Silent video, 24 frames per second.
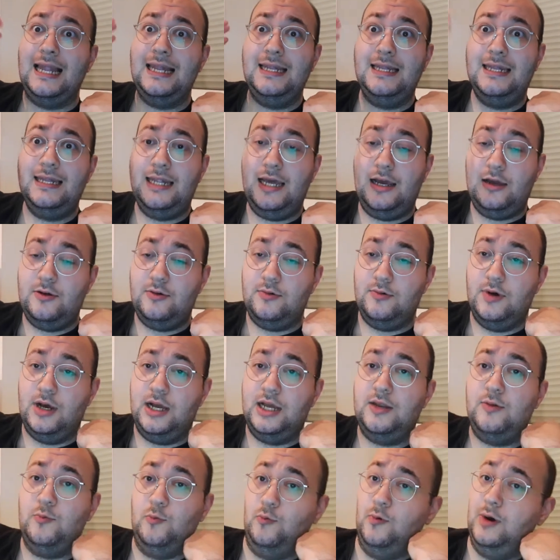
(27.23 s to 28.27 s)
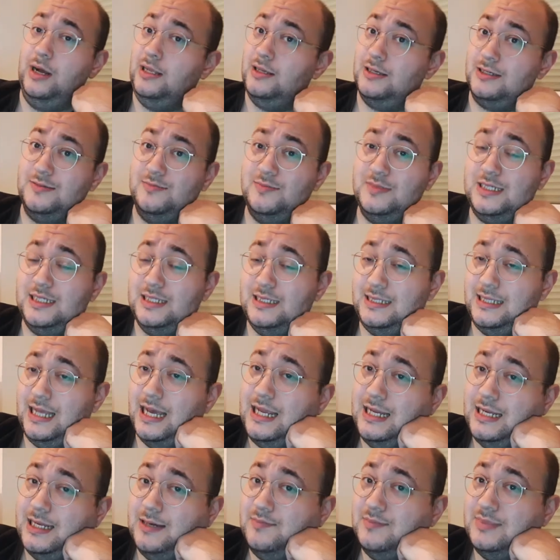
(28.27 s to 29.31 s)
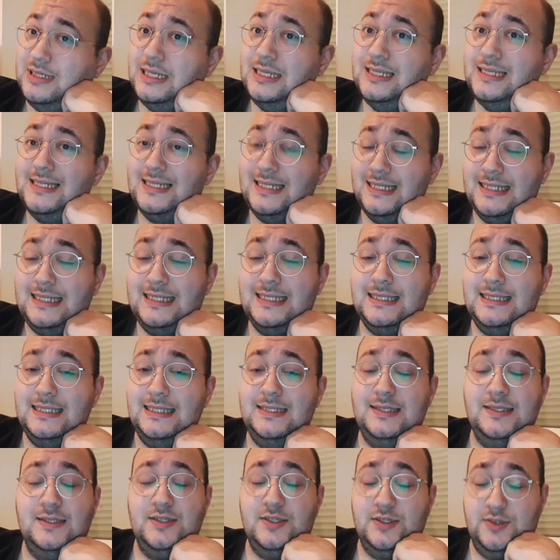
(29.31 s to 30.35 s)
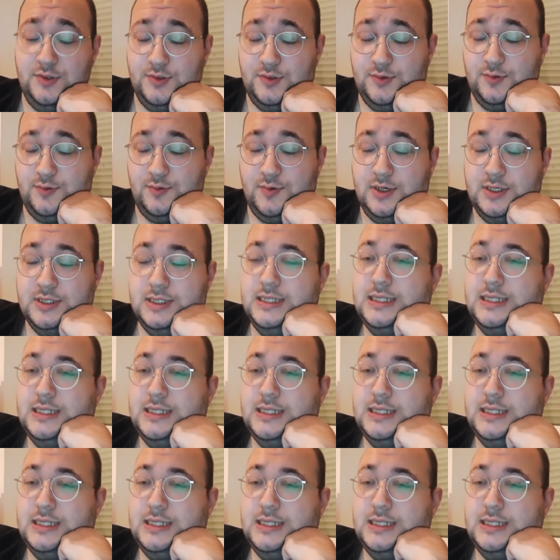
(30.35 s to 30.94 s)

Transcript: Hello and welcome to day number 62.